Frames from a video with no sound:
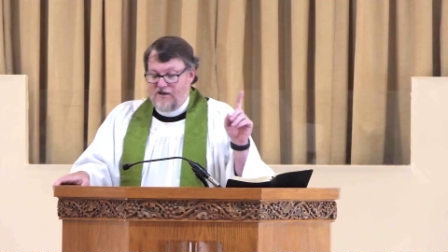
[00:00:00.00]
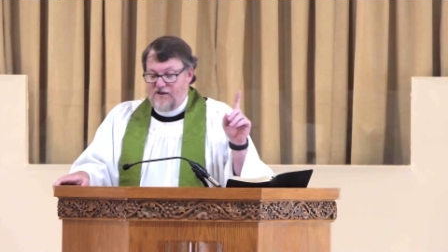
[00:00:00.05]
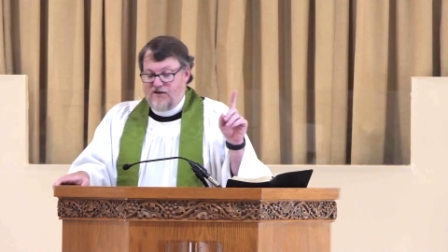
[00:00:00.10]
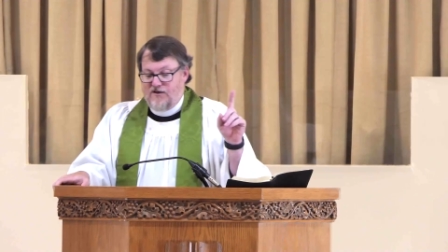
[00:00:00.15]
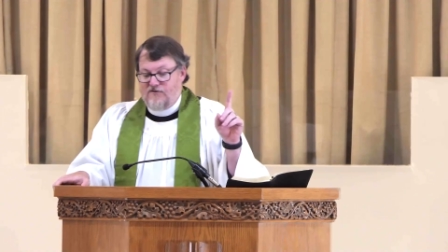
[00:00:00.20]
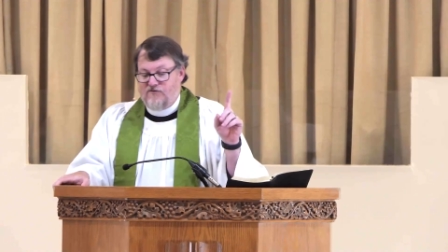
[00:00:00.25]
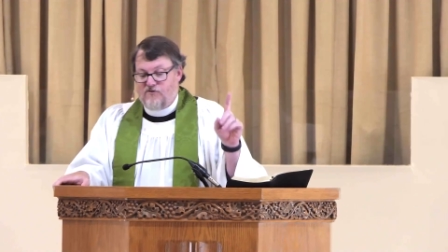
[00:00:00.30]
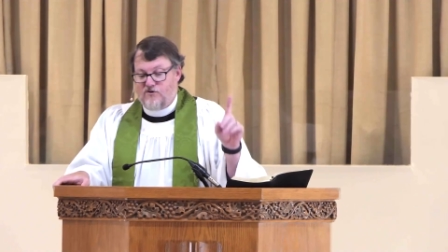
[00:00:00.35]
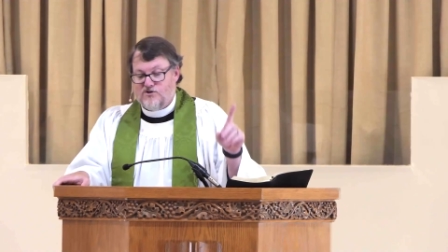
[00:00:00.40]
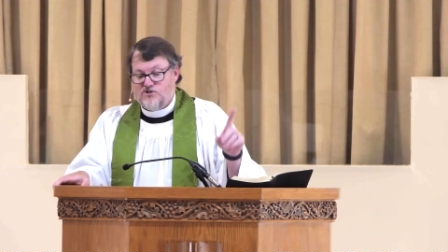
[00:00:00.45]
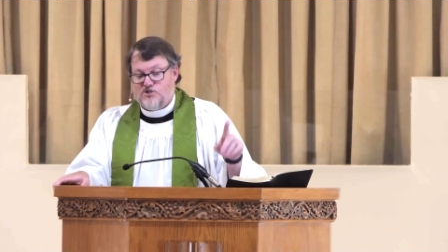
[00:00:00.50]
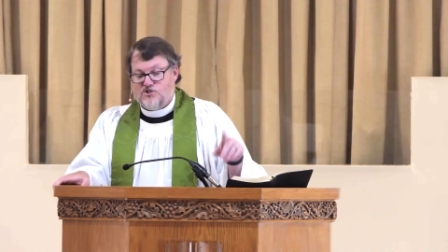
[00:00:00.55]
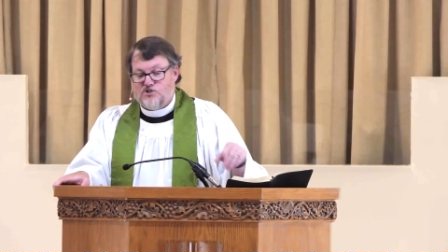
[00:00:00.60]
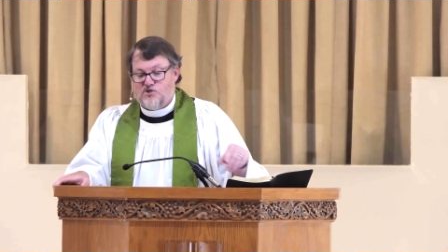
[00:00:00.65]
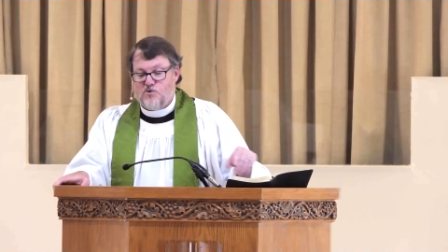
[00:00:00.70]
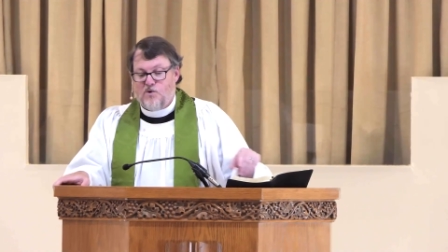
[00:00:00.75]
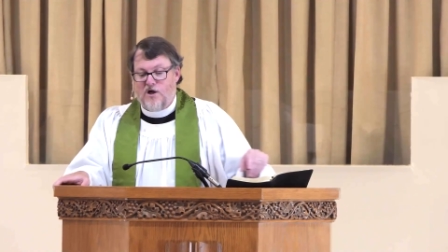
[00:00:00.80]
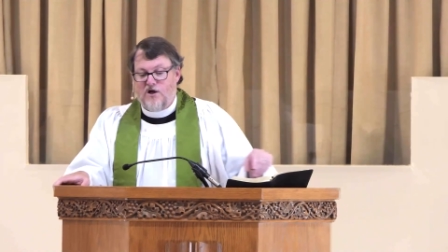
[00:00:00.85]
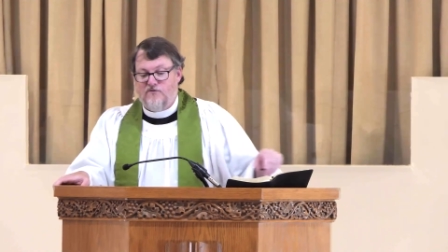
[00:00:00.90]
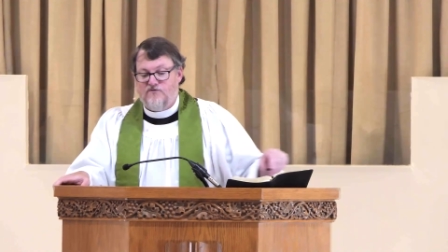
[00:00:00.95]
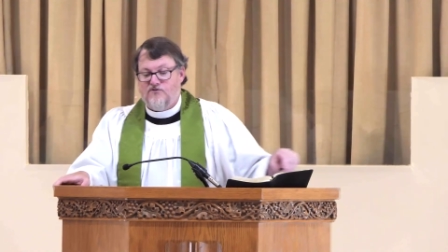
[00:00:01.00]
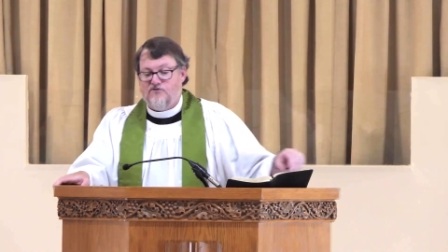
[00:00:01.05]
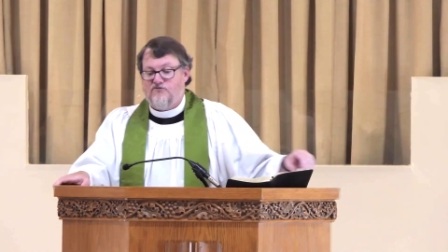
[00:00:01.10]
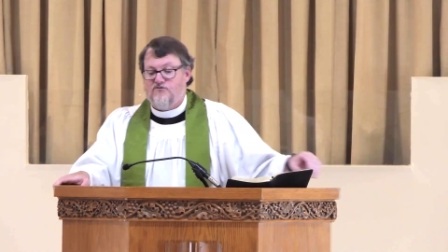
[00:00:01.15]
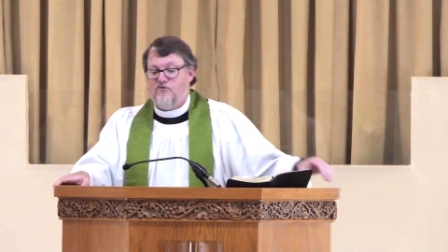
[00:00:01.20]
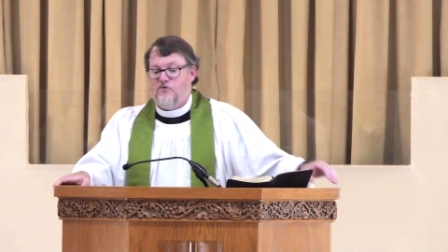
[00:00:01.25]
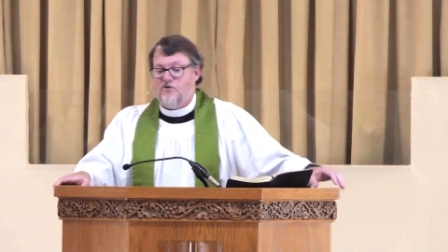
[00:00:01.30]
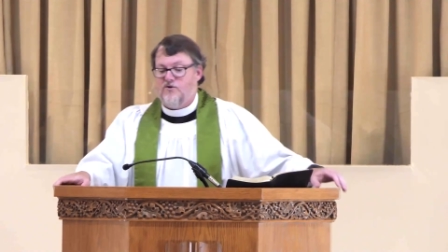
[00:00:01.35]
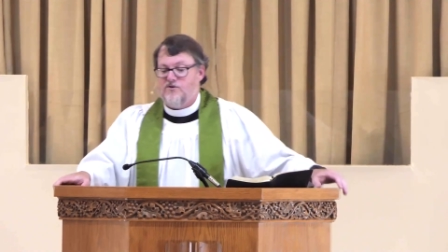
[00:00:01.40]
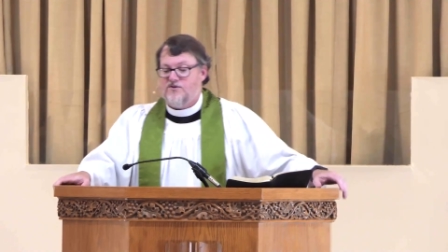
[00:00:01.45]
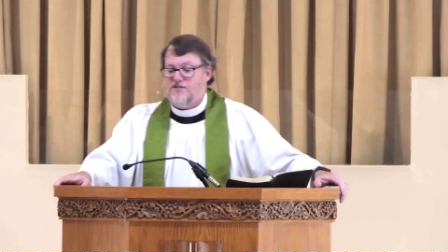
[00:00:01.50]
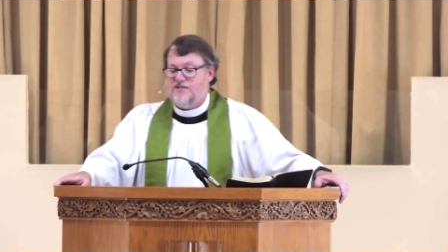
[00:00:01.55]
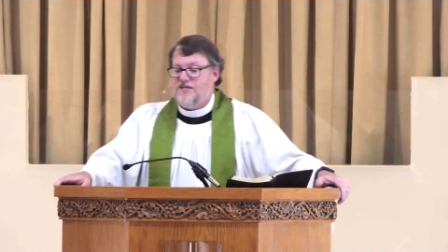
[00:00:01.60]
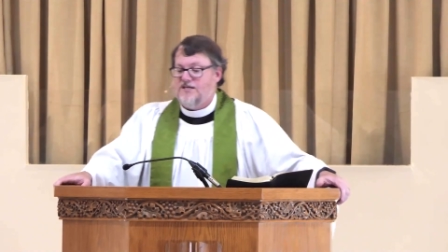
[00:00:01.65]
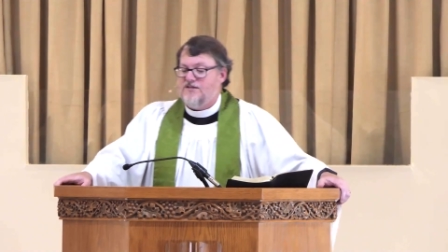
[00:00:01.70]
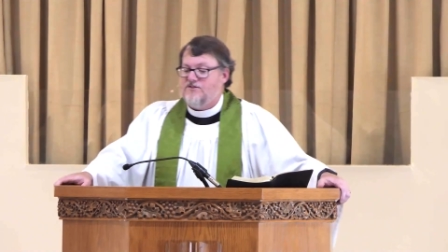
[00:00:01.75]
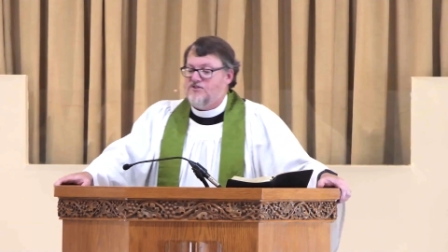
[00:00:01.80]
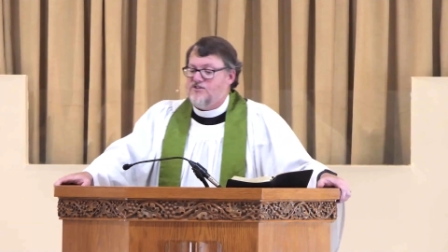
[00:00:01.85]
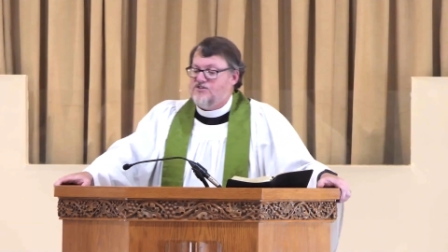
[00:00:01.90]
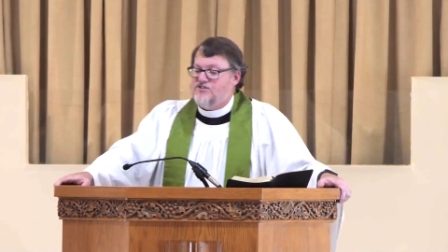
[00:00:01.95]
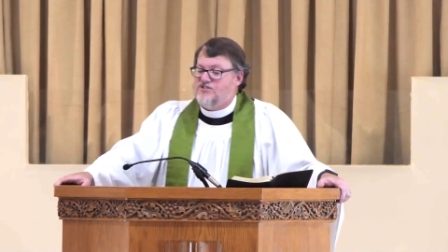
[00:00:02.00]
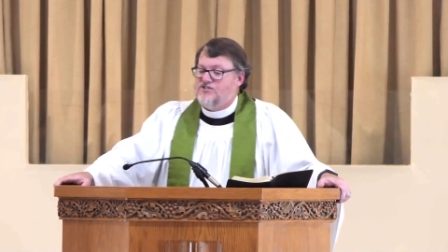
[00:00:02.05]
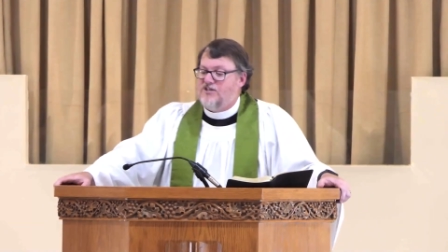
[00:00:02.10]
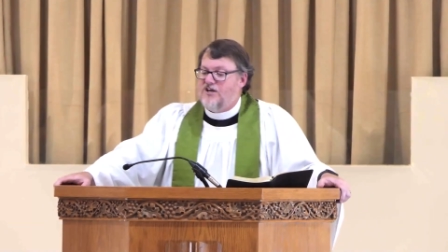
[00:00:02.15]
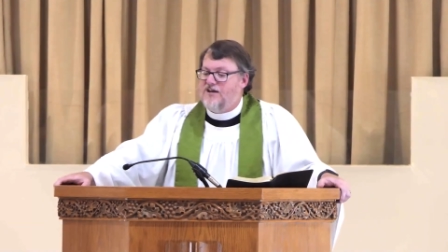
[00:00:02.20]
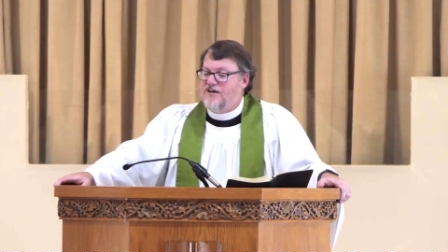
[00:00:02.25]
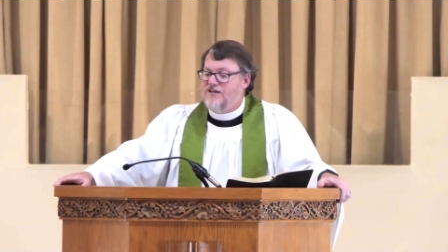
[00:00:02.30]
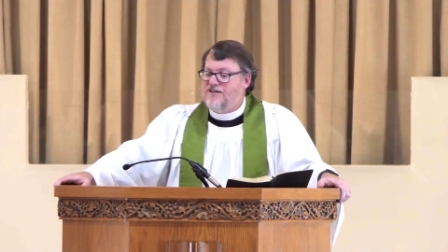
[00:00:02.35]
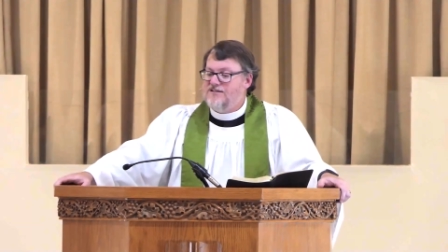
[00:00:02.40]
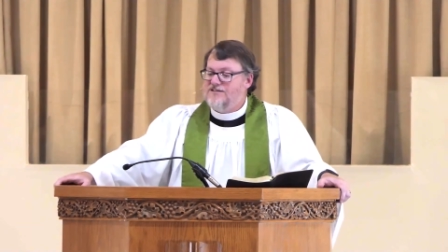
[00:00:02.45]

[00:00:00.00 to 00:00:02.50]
Verses twelve to fourteen, the sun